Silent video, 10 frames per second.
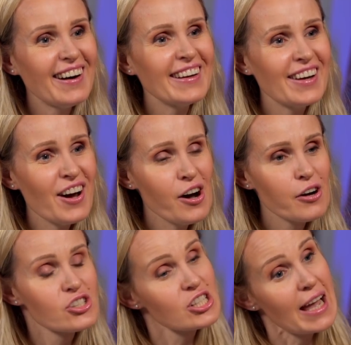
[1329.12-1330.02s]
I
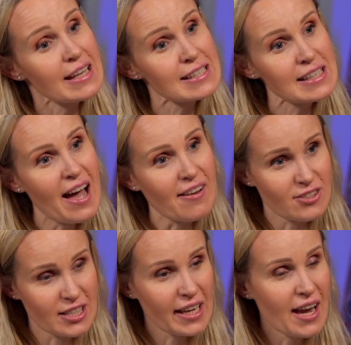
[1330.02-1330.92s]
know. She has
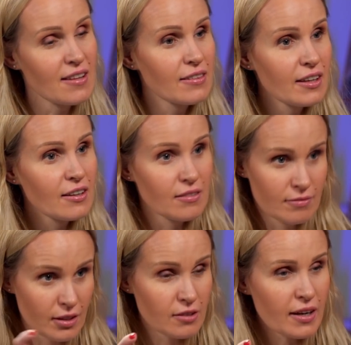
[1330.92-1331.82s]
left again. The
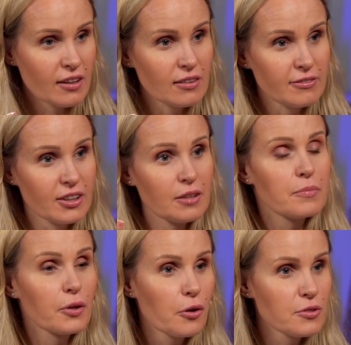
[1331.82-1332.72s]
irregular verb
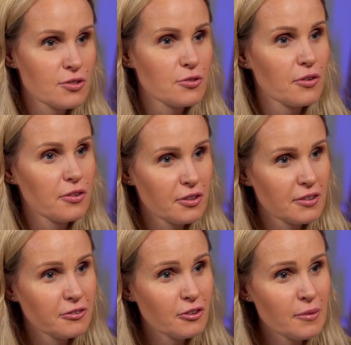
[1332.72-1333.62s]
goes into the
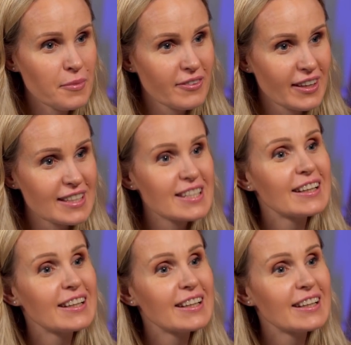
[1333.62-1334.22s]
third form of it.